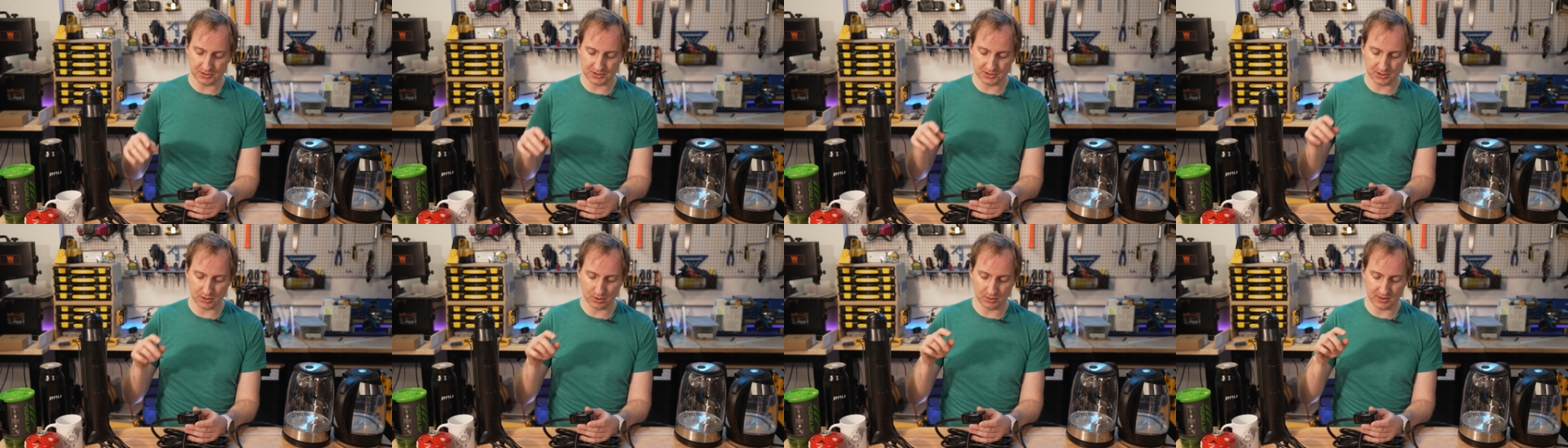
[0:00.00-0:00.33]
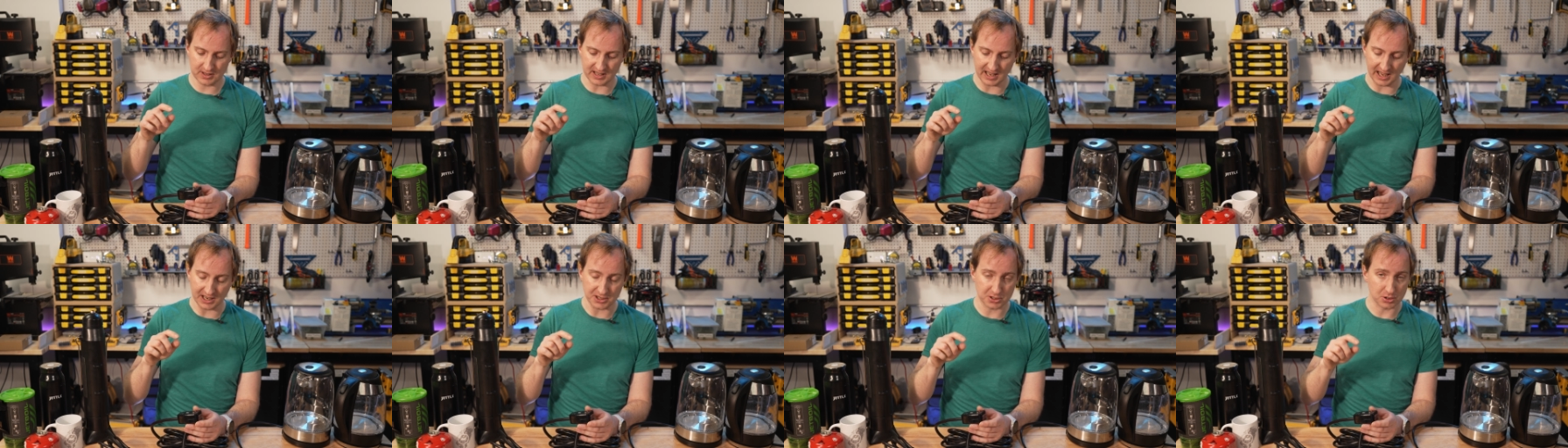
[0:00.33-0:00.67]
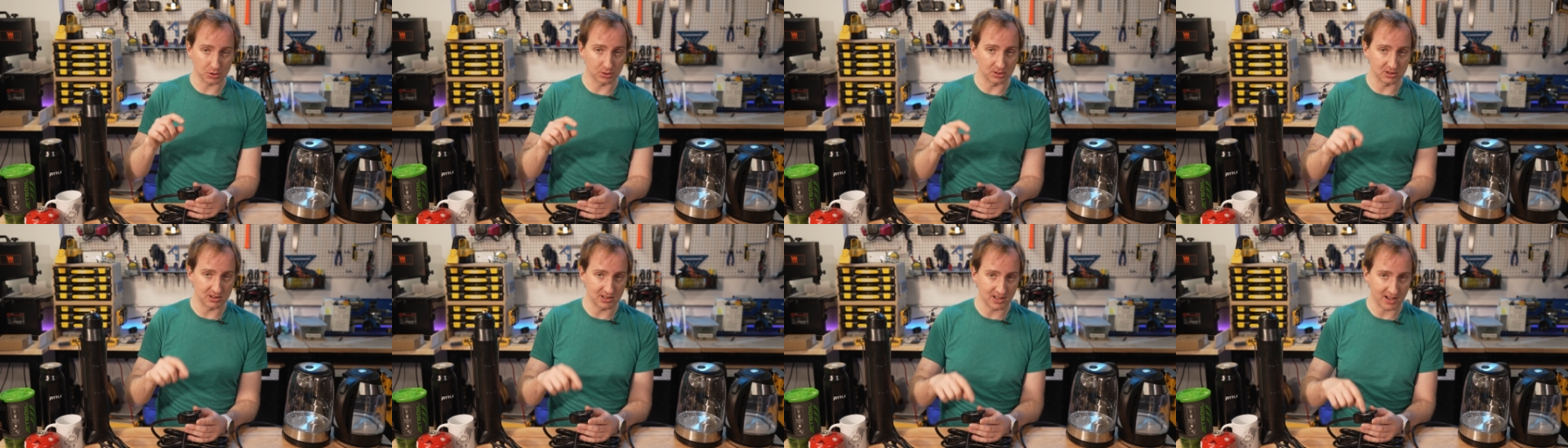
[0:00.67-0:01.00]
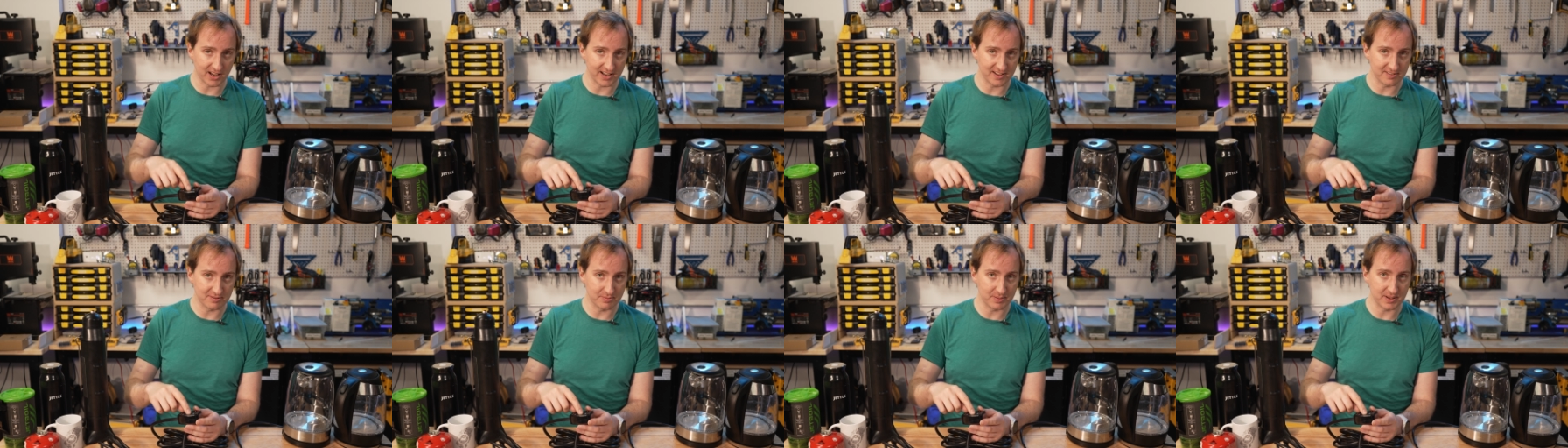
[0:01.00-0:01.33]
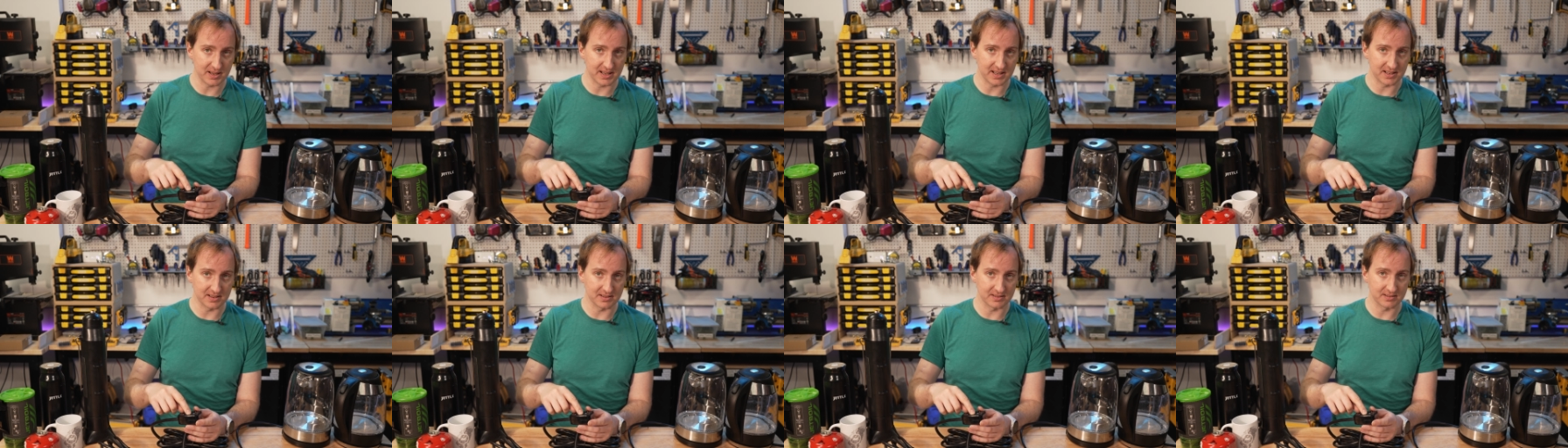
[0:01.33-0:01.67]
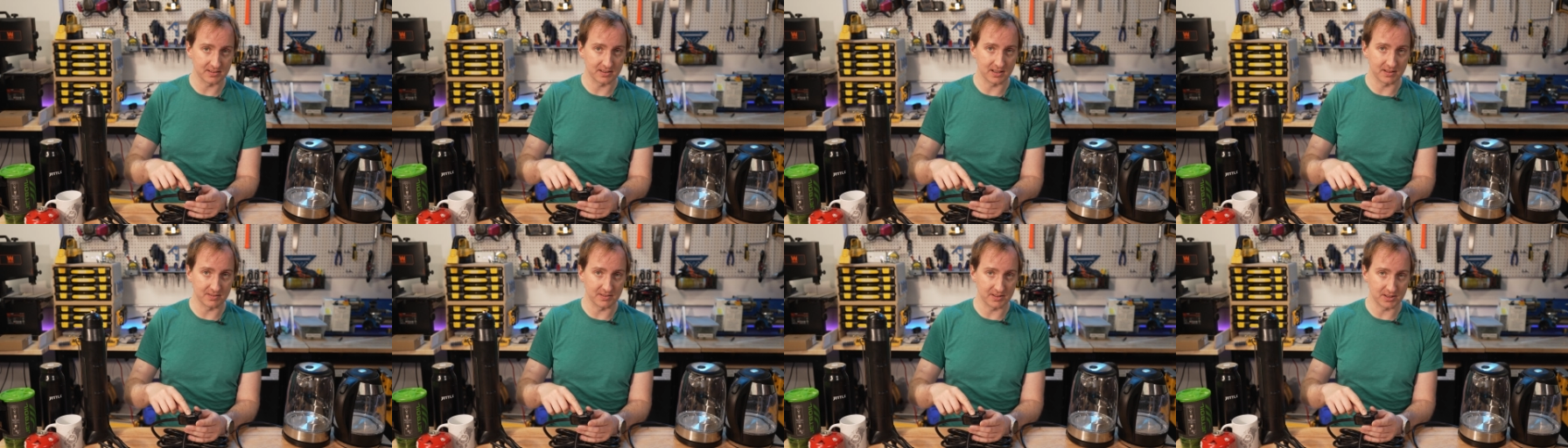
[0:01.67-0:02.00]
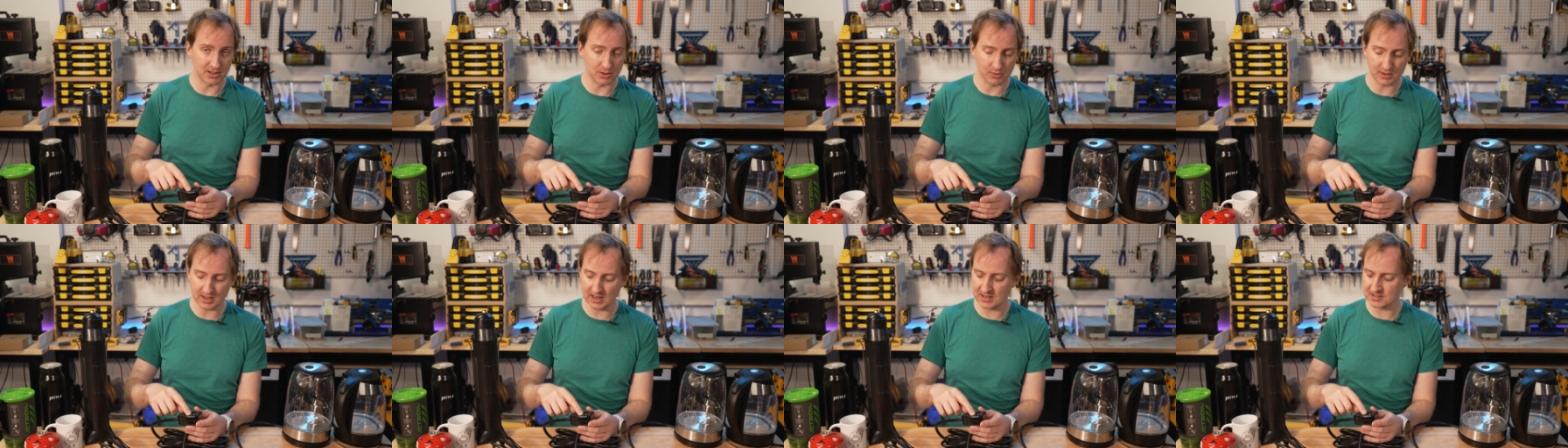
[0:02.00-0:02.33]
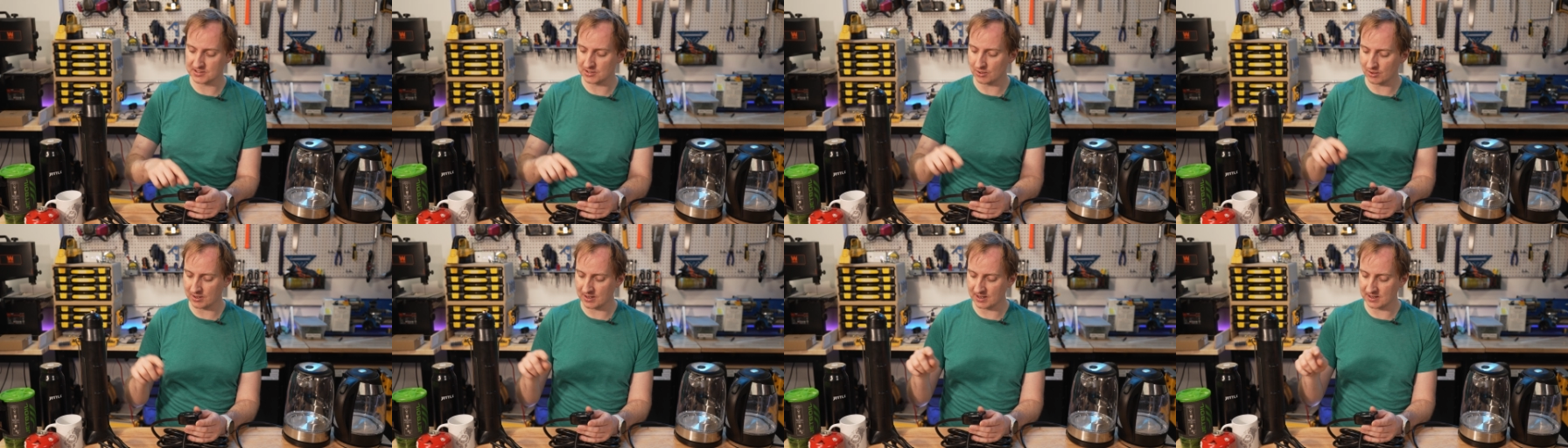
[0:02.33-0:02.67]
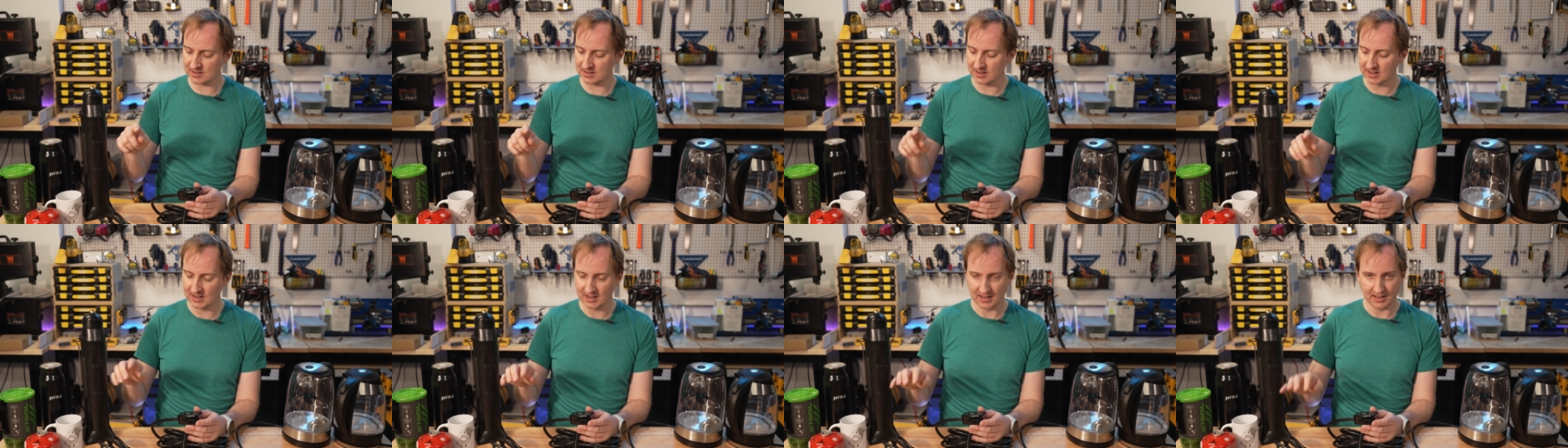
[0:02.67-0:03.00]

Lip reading: to the actual live pin in the UK socket,